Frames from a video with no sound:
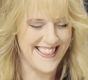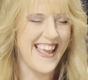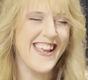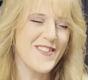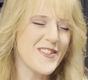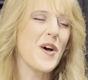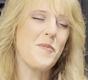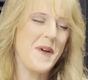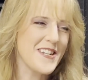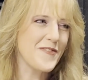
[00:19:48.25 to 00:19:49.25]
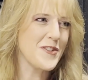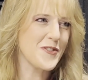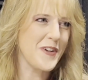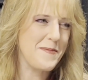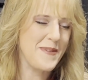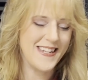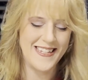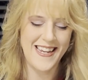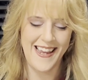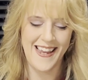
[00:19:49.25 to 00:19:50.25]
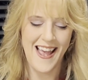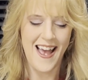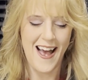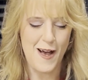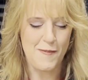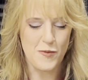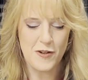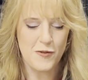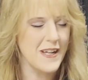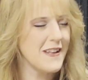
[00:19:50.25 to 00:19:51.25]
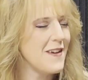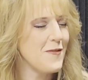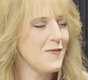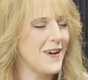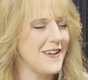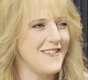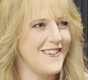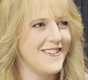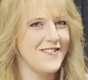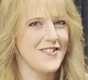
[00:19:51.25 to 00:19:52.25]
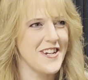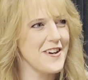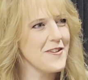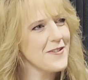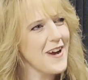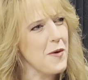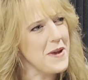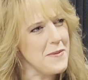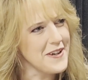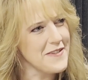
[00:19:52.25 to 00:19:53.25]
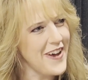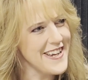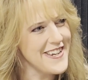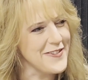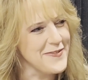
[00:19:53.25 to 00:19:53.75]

Thank you so much for joining me today. Um, real quickly, why don't you share how people can find you?